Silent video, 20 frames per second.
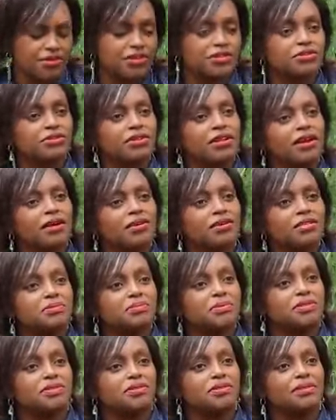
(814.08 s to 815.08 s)
I'm going to the
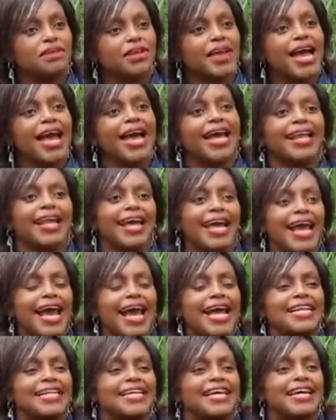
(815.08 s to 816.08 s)
hospital. And I
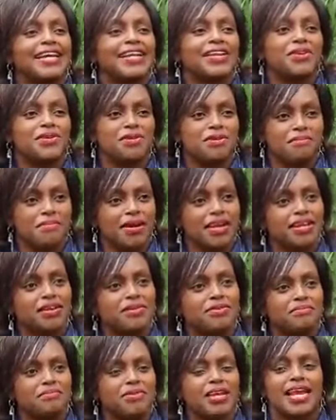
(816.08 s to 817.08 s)
had no
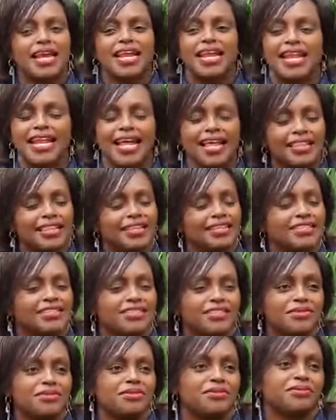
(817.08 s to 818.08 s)
money on me, nothing,
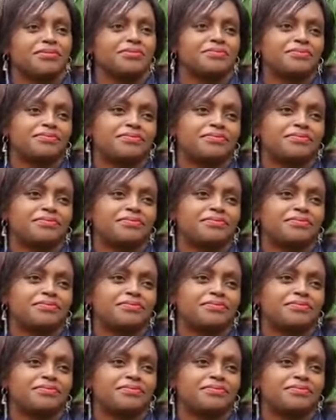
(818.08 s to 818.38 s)
zero.